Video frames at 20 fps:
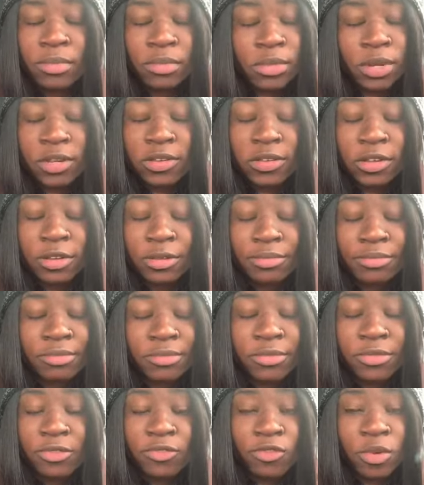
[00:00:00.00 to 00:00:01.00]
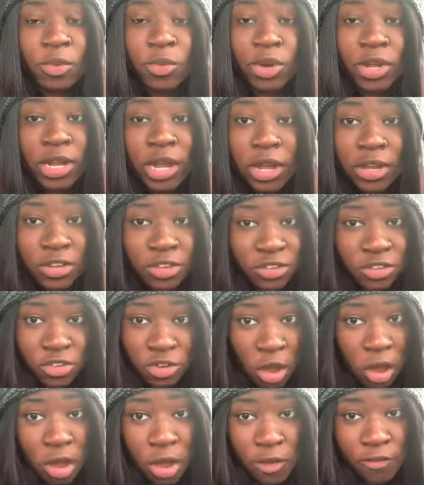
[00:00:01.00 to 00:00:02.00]
Listen, from what y'all
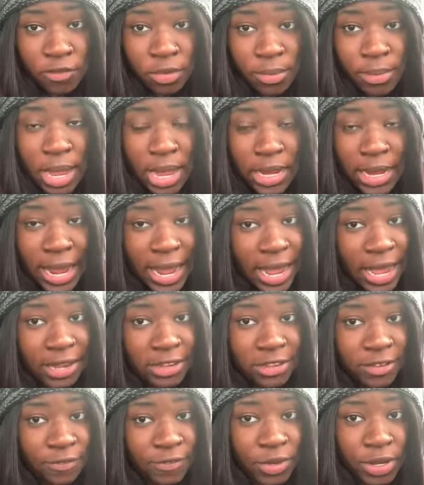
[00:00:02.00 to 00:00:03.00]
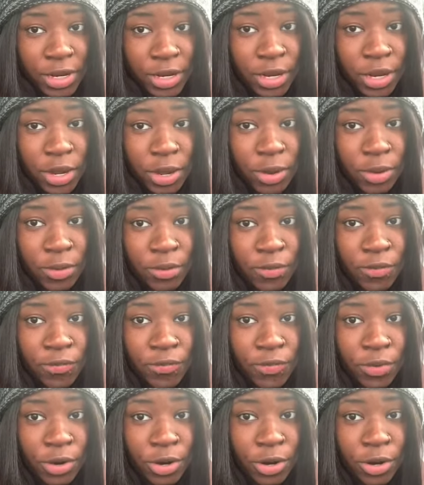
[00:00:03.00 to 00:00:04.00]
saw from my last video
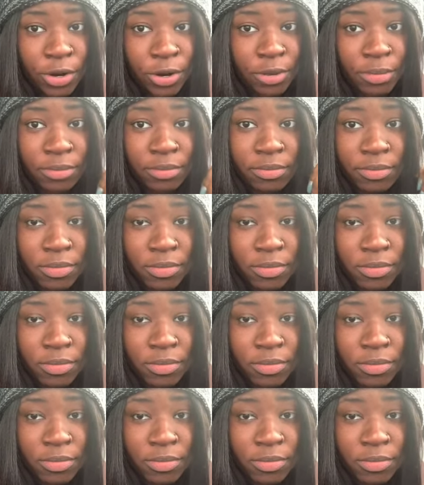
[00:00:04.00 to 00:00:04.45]
for,